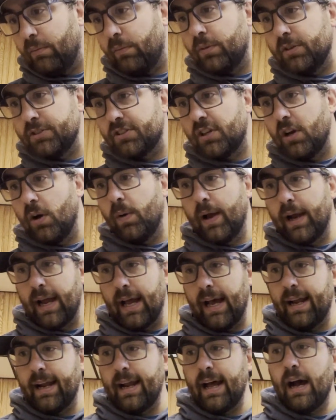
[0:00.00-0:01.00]
was going
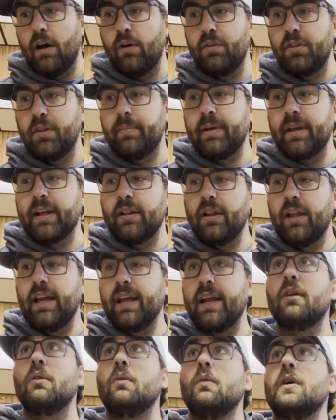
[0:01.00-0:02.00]
on out in the big
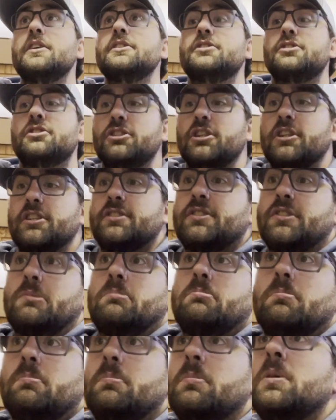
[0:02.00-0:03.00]
lake was just
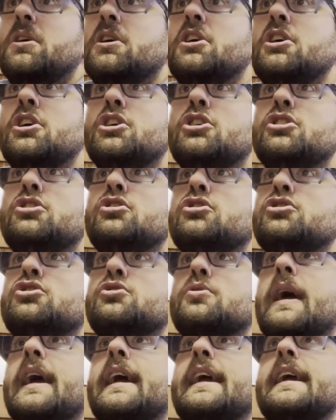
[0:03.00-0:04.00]

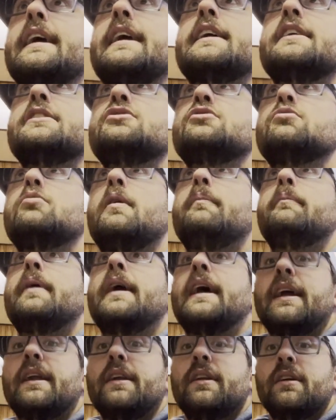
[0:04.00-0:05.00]
dragging a swim
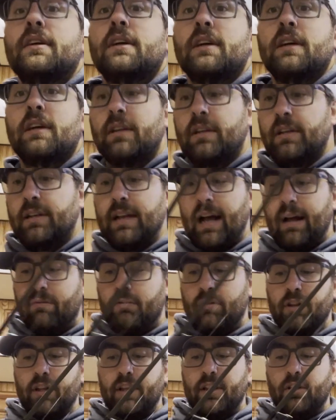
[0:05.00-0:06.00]
bait, not
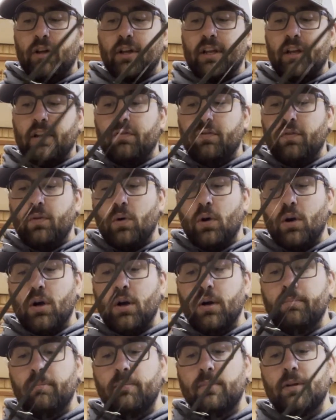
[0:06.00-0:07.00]
really looking for
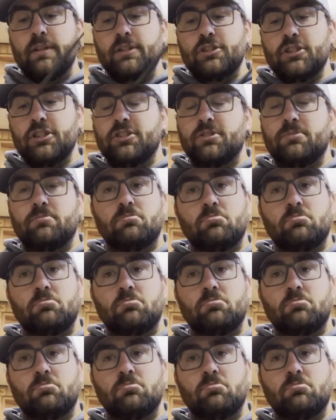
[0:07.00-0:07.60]
them, just